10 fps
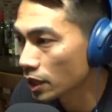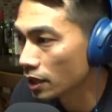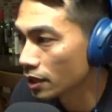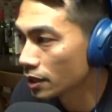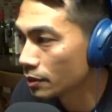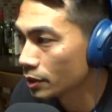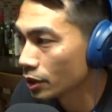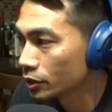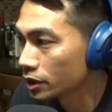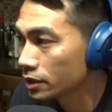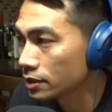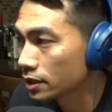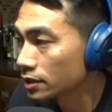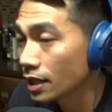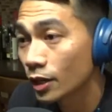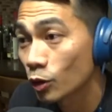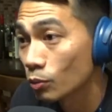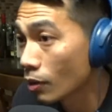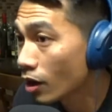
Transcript: you know, she's a stay-at-home